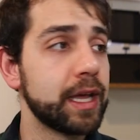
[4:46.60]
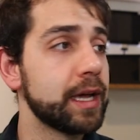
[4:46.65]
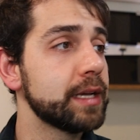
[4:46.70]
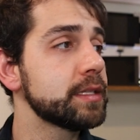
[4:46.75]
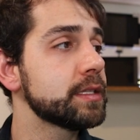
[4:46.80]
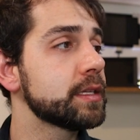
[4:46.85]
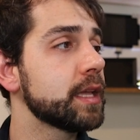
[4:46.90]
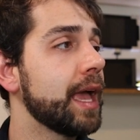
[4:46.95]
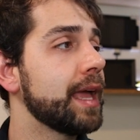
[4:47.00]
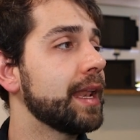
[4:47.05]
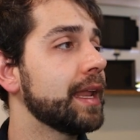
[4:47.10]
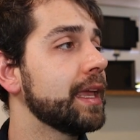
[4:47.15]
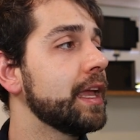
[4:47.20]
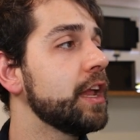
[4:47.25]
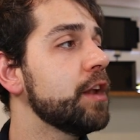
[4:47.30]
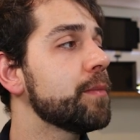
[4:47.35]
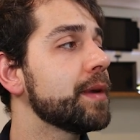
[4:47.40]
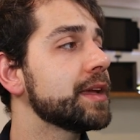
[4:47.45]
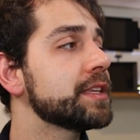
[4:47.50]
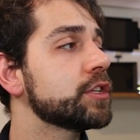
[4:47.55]
N A S, and
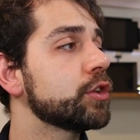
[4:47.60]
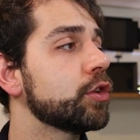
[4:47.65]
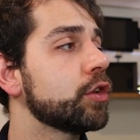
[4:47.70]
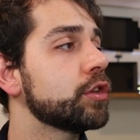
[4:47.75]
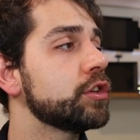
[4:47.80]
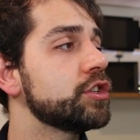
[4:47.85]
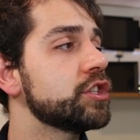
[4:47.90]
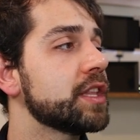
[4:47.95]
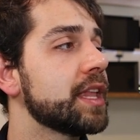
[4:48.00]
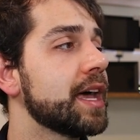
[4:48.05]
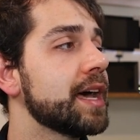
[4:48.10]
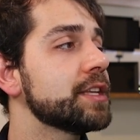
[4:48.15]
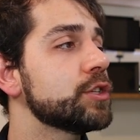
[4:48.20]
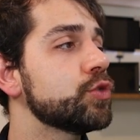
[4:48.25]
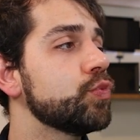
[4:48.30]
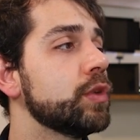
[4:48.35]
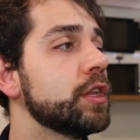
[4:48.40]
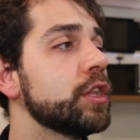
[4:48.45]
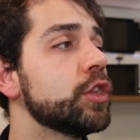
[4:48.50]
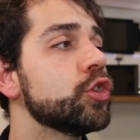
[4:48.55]
here in my Synology N A
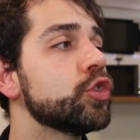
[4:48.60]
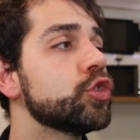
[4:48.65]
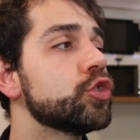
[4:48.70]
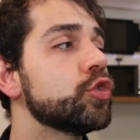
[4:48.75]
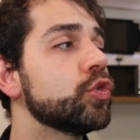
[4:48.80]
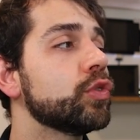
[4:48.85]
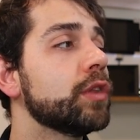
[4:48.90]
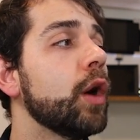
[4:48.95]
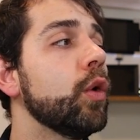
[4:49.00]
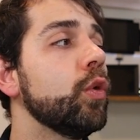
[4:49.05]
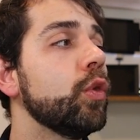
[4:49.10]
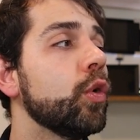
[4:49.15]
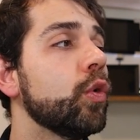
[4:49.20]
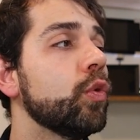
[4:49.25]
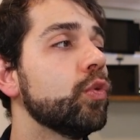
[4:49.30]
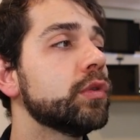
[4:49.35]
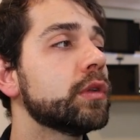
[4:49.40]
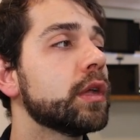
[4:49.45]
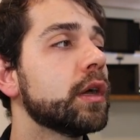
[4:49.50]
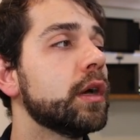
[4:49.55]
S, we need to
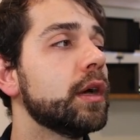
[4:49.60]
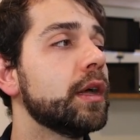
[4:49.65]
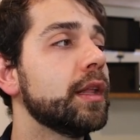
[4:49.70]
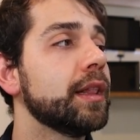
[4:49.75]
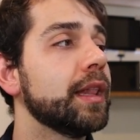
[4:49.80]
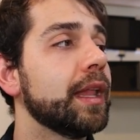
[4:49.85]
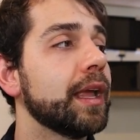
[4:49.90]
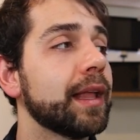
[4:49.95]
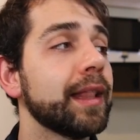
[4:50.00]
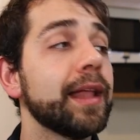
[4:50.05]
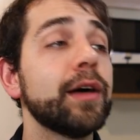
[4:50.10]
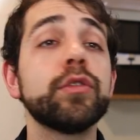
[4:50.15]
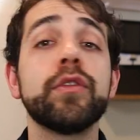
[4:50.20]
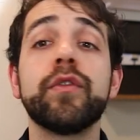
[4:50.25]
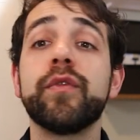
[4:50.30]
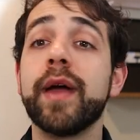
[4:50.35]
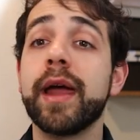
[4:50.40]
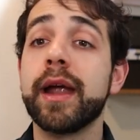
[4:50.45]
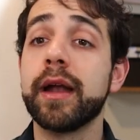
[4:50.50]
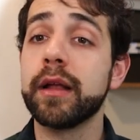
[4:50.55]
download the
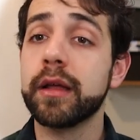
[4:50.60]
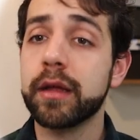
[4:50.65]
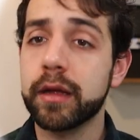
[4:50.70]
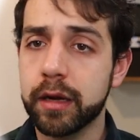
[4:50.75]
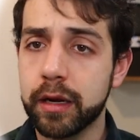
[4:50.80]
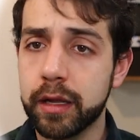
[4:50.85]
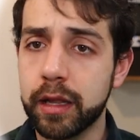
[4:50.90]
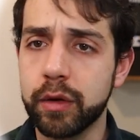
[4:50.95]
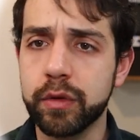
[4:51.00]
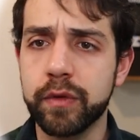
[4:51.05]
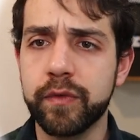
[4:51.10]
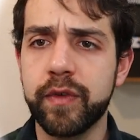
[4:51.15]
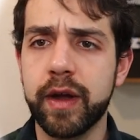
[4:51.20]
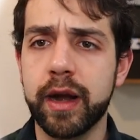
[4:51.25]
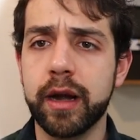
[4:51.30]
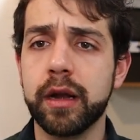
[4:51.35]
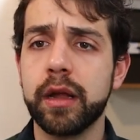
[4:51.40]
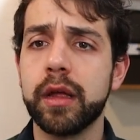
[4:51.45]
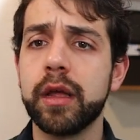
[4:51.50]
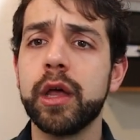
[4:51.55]
Cloudflare
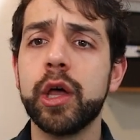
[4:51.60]
Cloudflare.